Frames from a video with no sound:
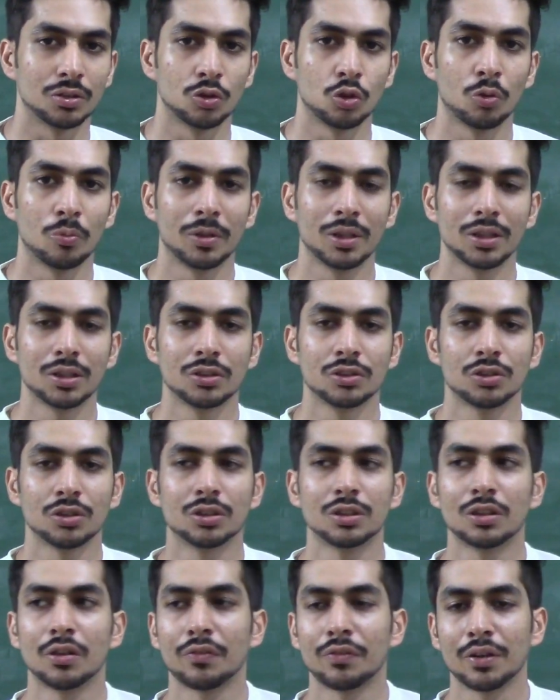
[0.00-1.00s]
Nobody is
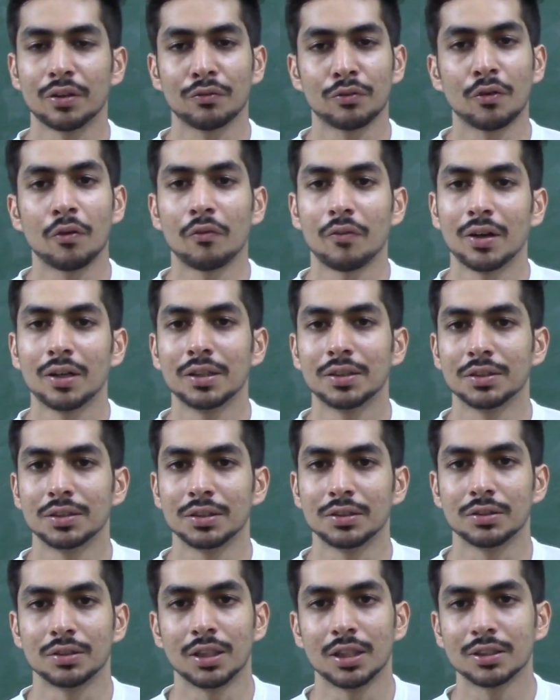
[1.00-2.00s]
just suffering from one
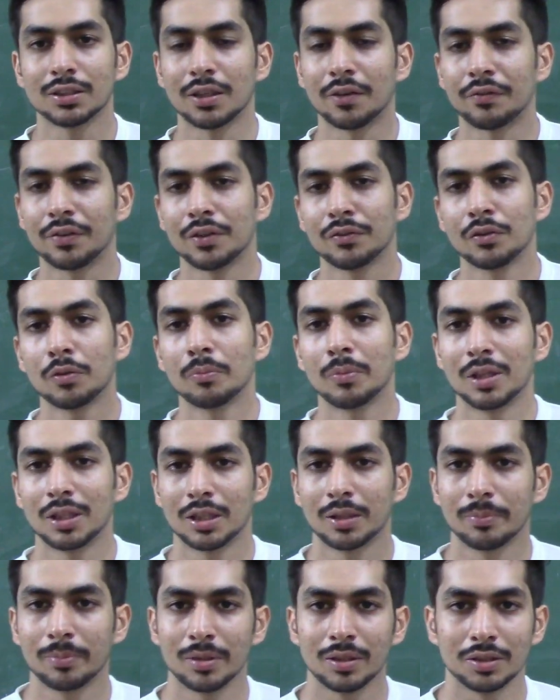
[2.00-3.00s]
disease, they are suffering from
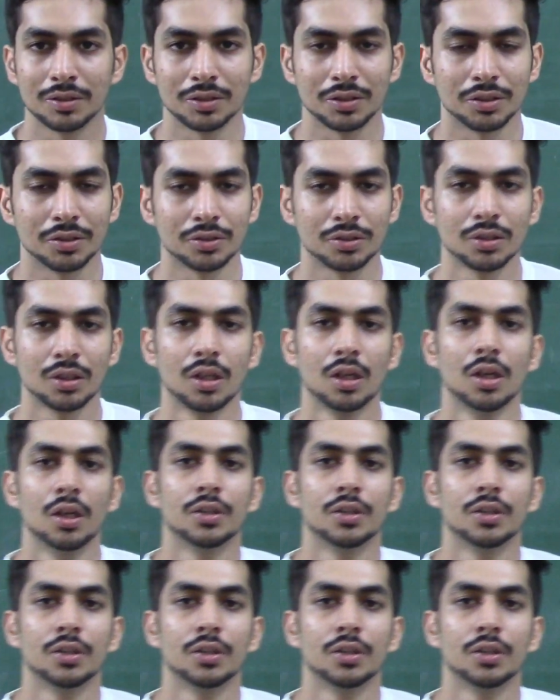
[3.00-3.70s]
multiple diseases.